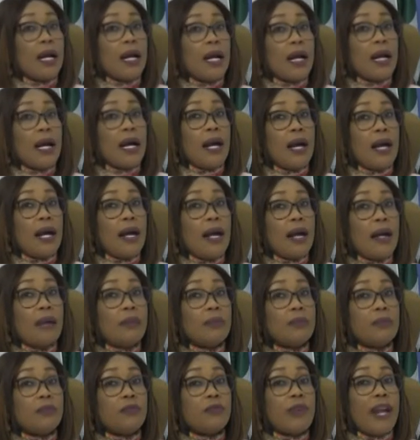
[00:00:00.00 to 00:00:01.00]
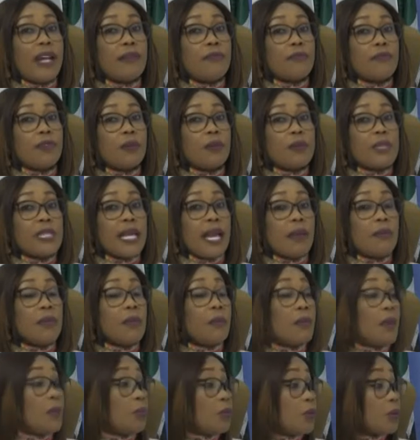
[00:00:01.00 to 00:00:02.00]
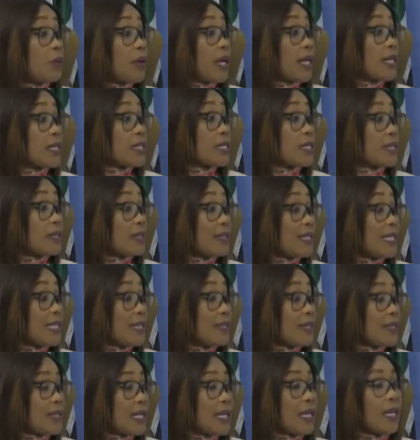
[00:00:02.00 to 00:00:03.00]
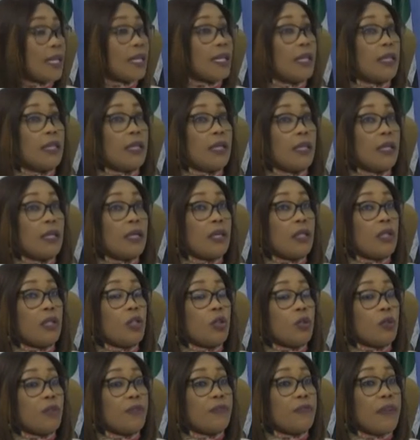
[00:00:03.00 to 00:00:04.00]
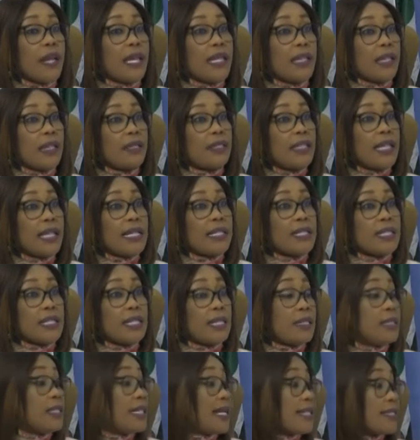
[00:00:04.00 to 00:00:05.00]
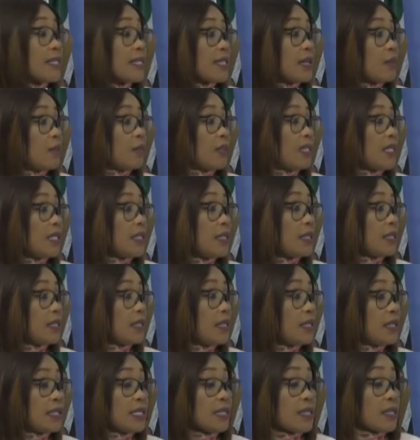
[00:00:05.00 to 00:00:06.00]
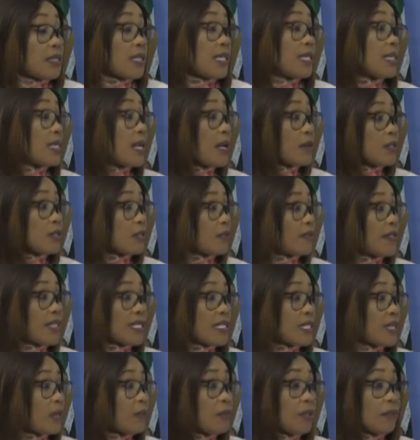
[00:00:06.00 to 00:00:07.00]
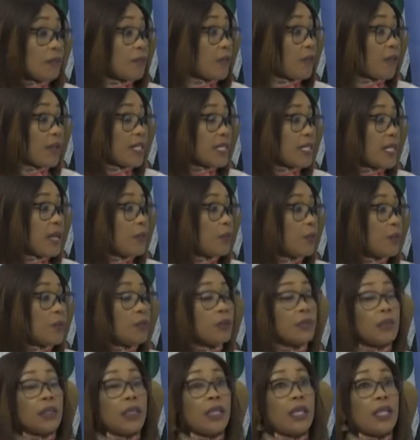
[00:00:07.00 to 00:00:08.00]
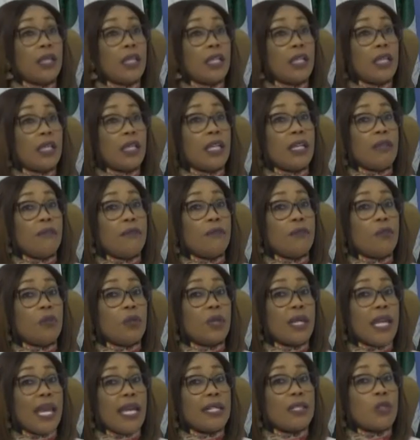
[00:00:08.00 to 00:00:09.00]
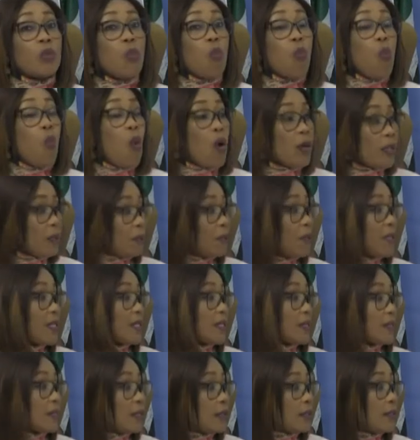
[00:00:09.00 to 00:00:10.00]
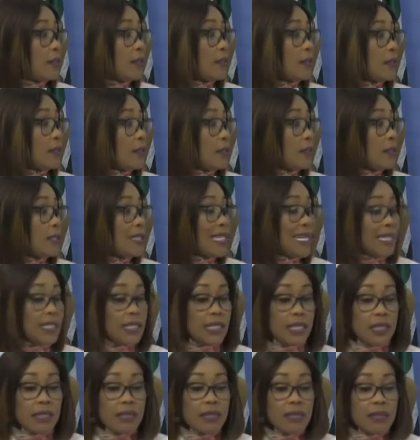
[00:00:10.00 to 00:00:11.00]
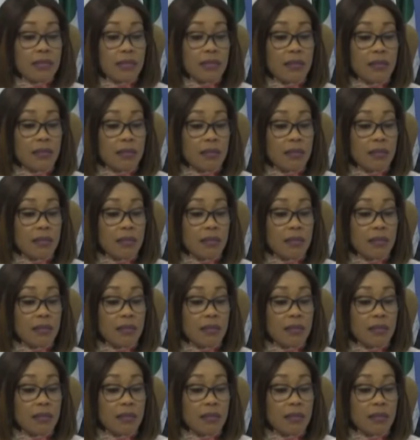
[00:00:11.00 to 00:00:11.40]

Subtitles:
Right from time immemorial till this day, you'll find out that in the assembly, the State House of Assembly, for example, if you get one person that is